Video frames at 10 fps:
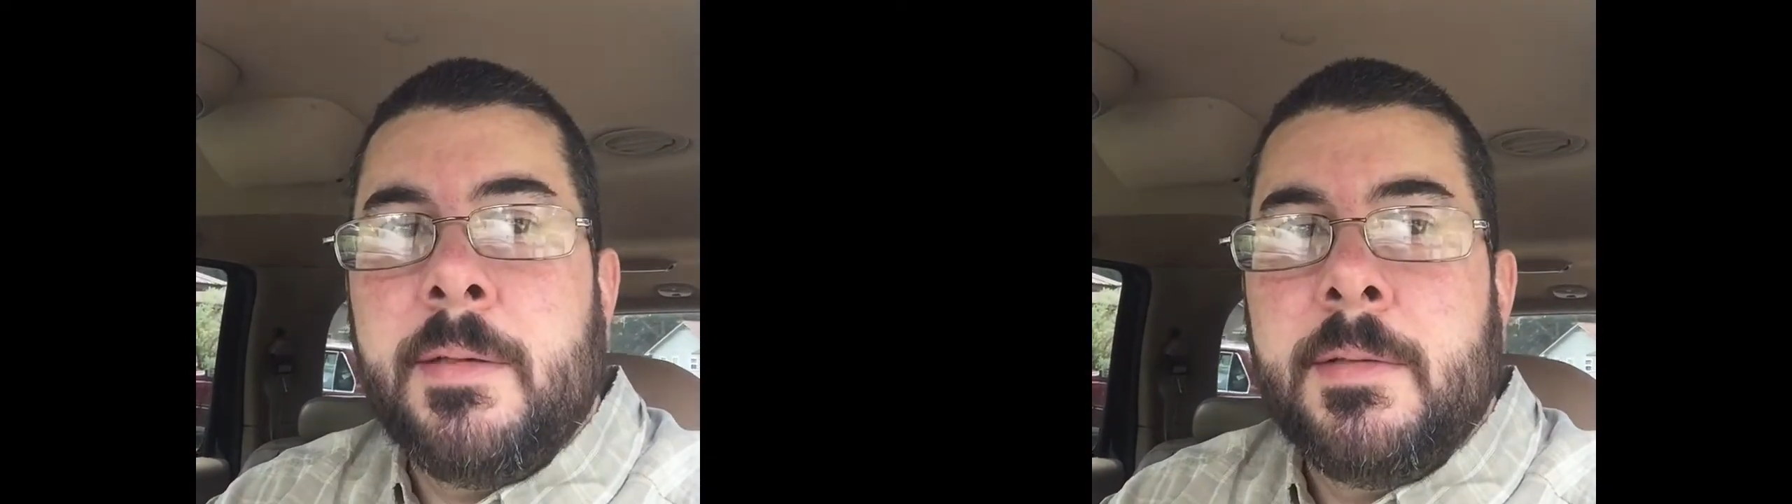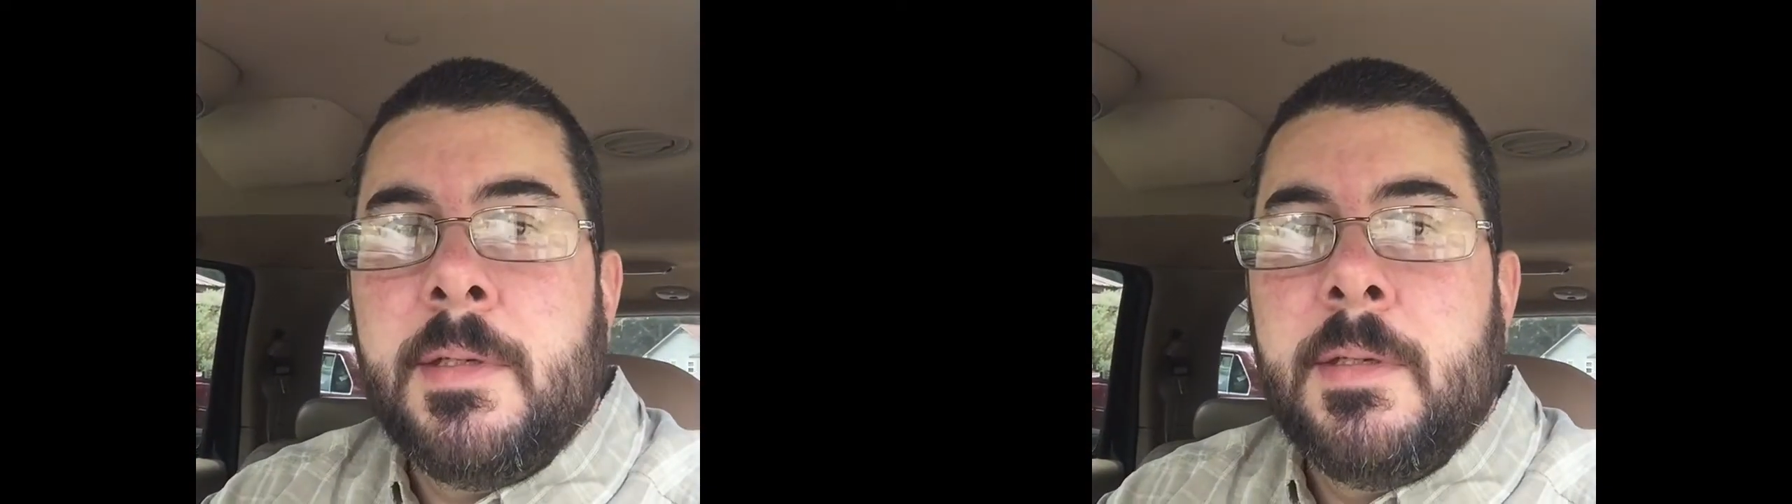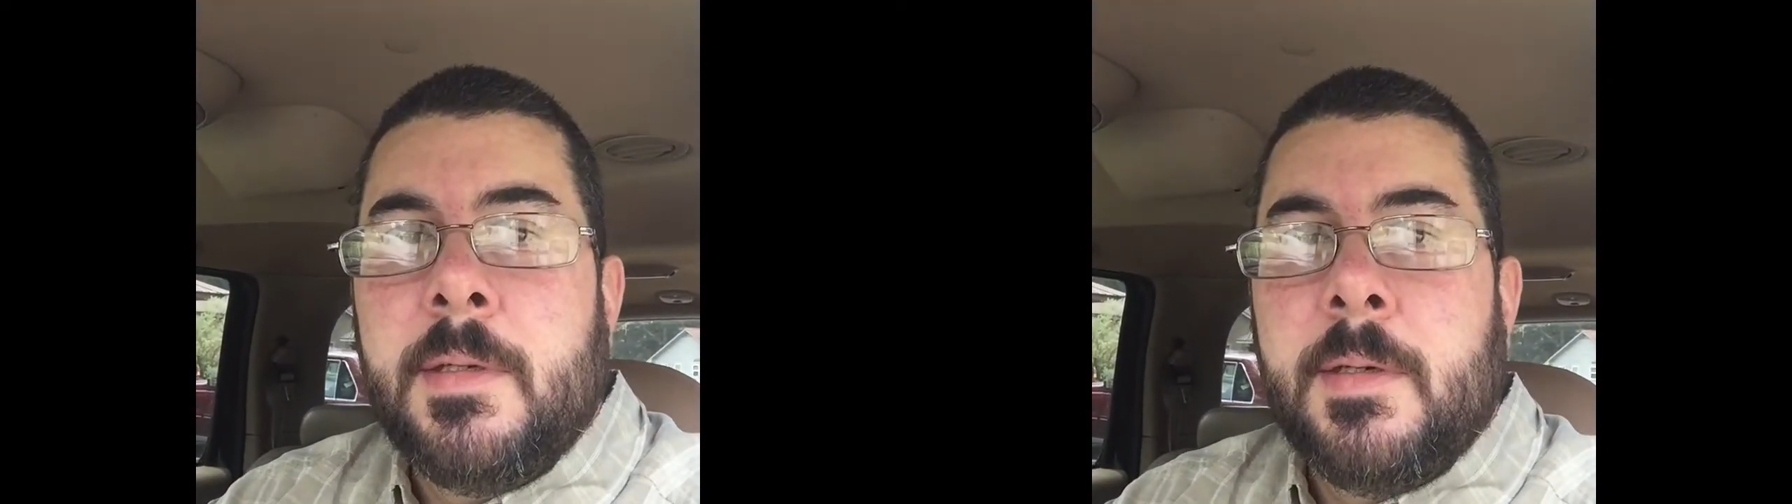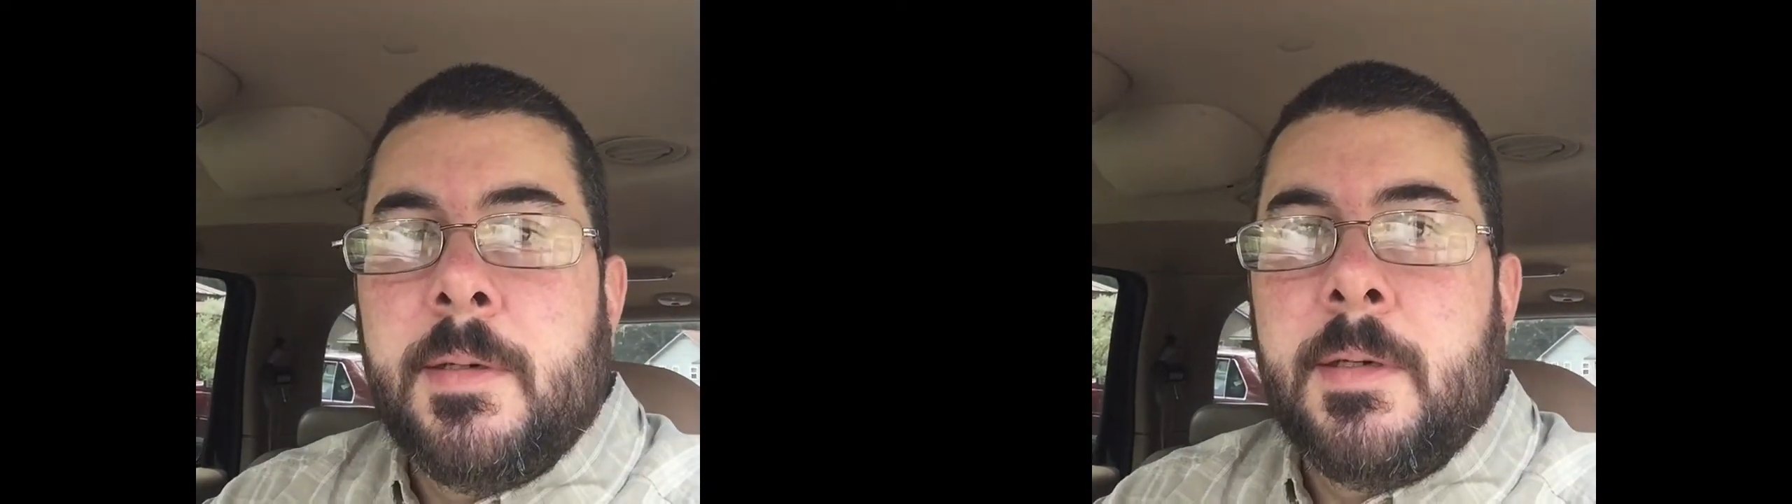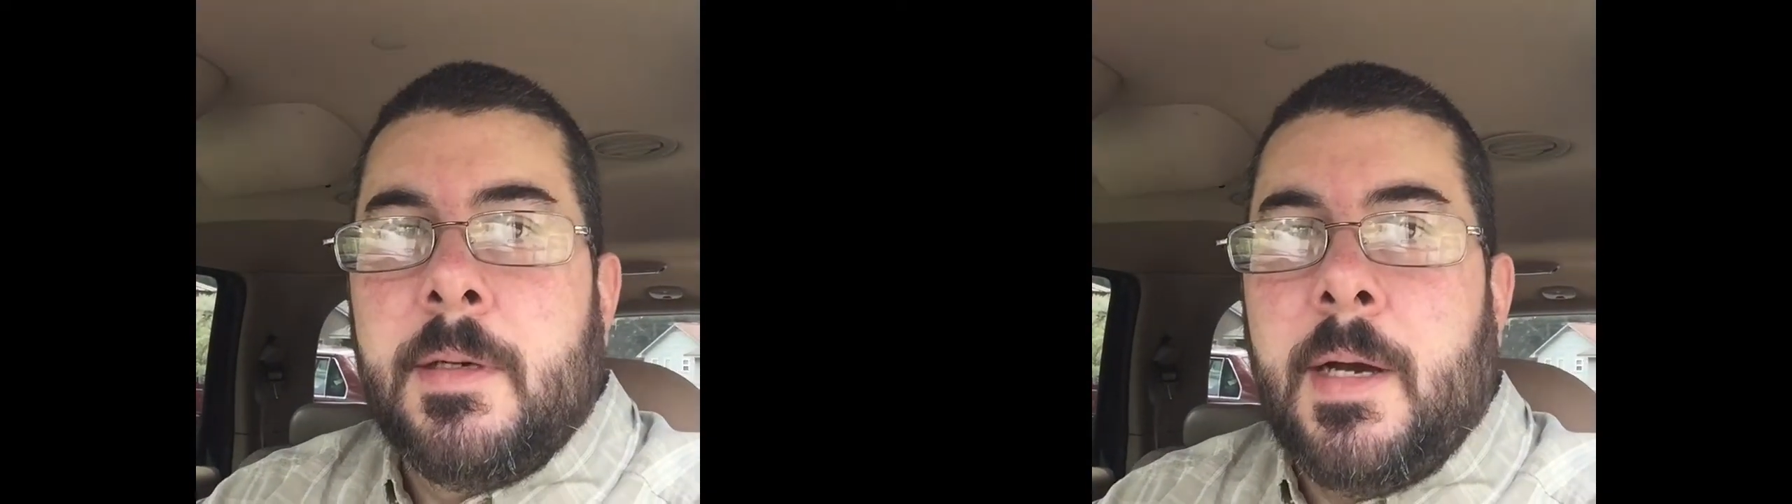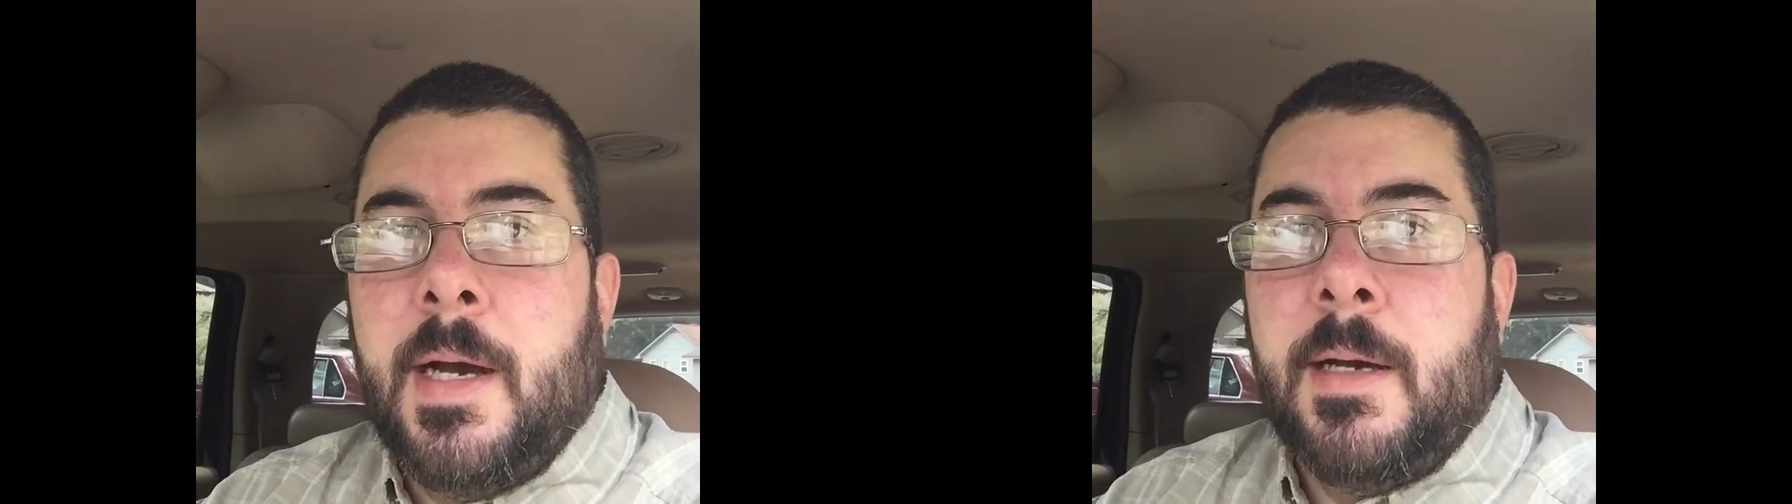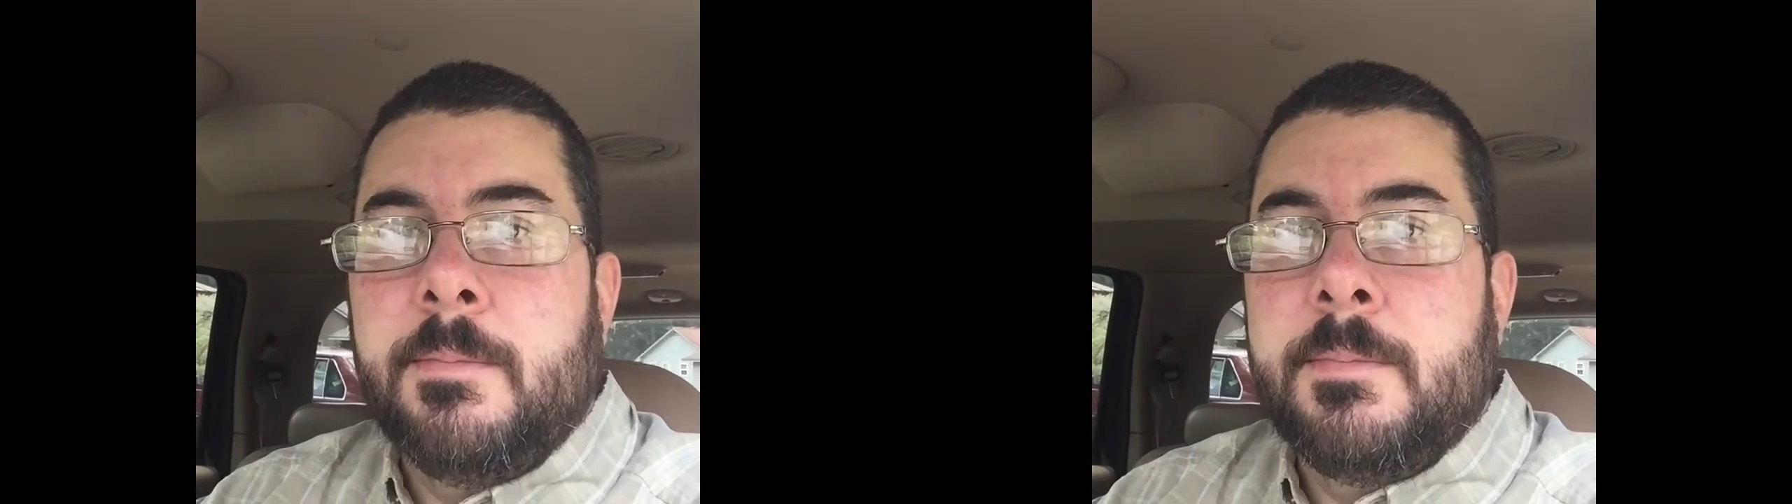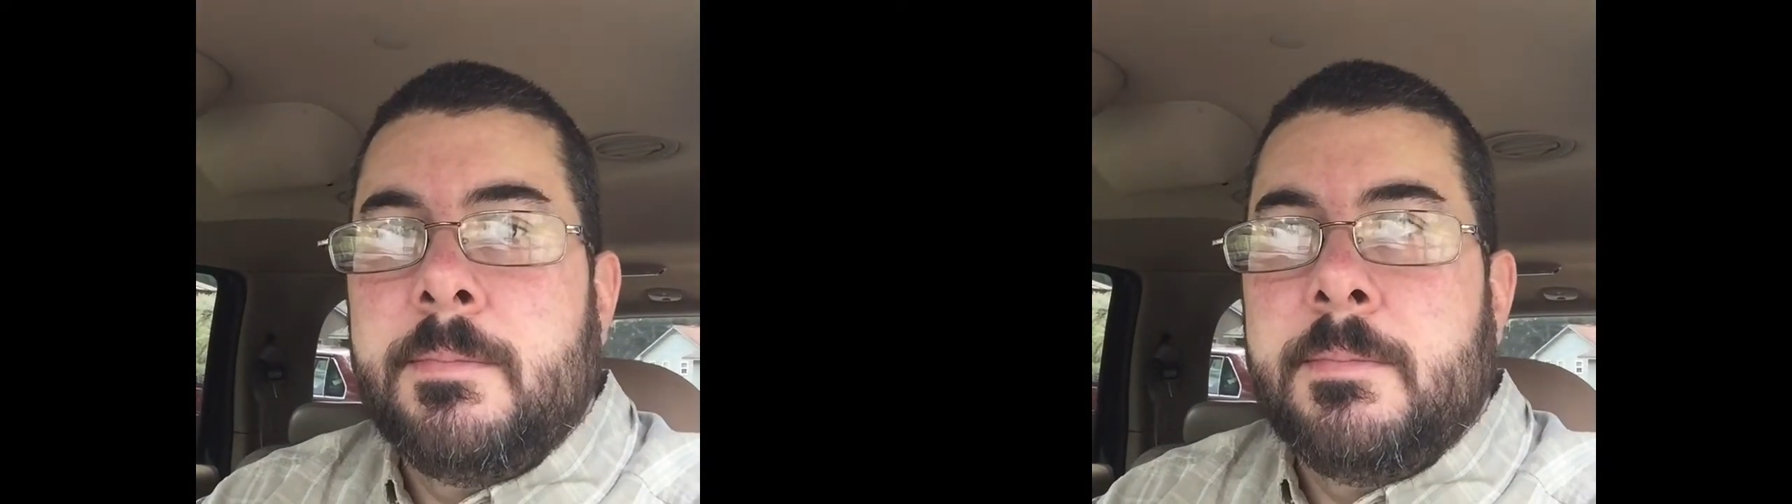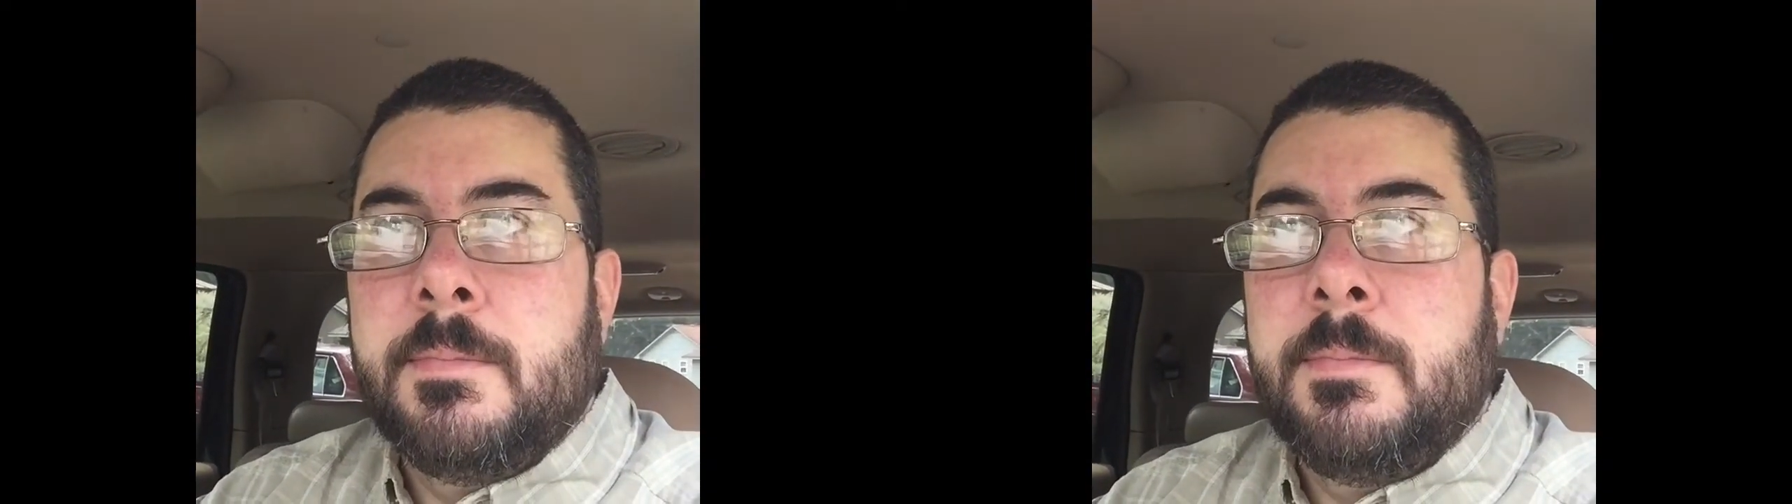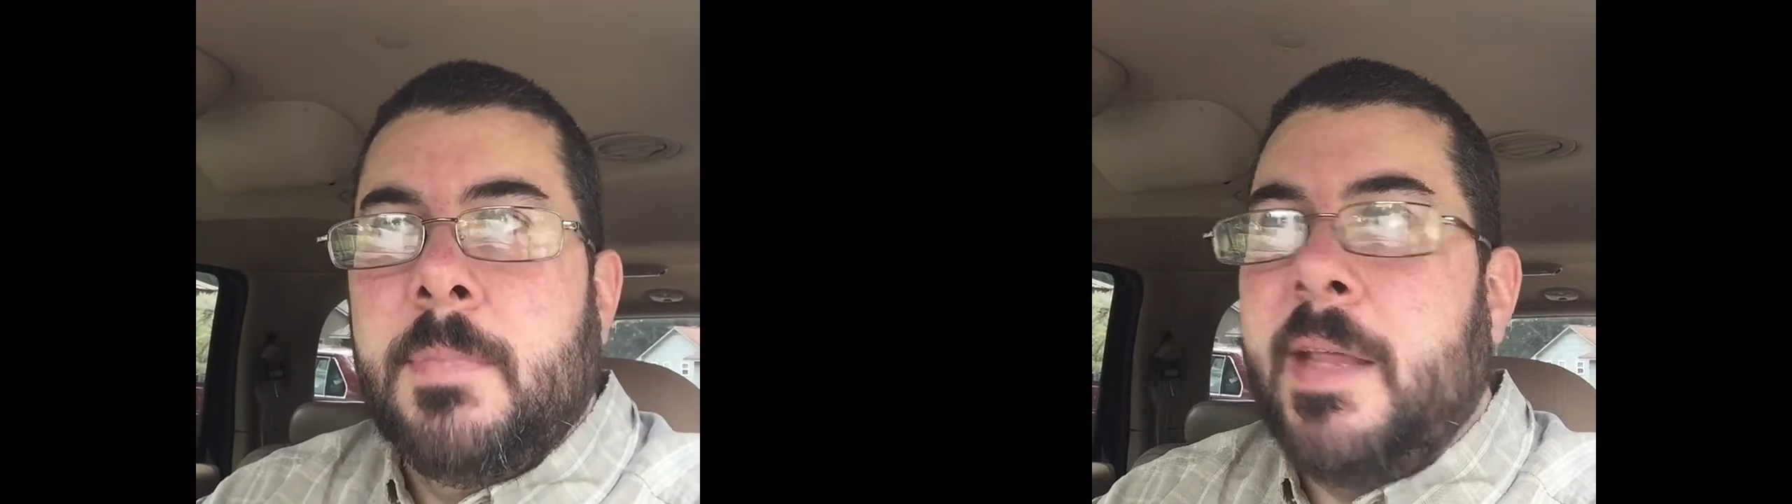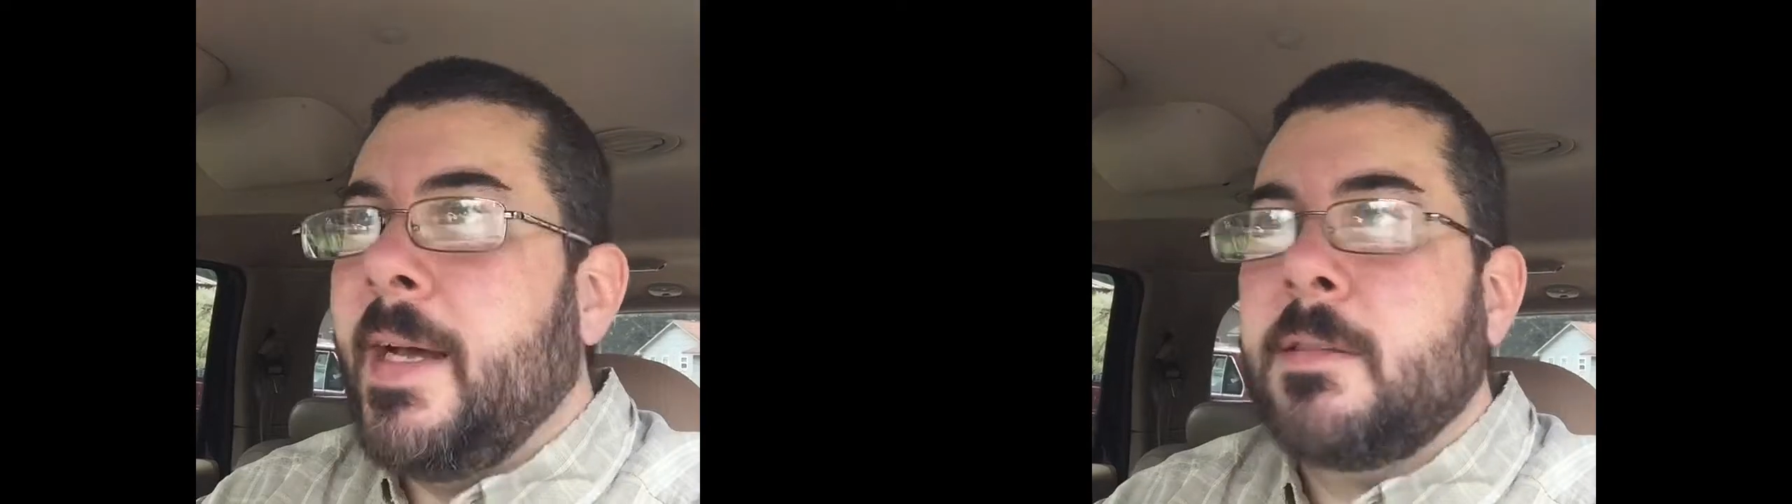And